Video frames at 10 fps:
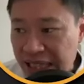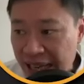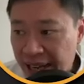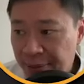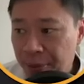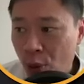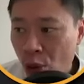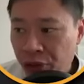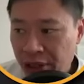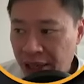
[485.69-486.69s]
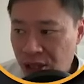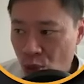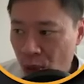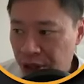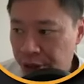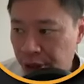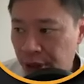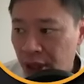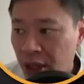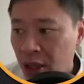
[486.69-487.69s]
gain over the last 1 year.
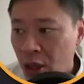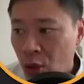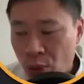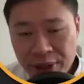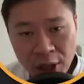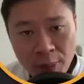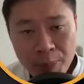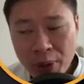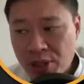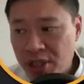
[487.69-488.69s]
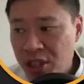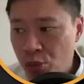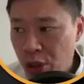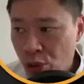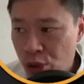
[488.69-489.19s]
Right now, price earnings ratio is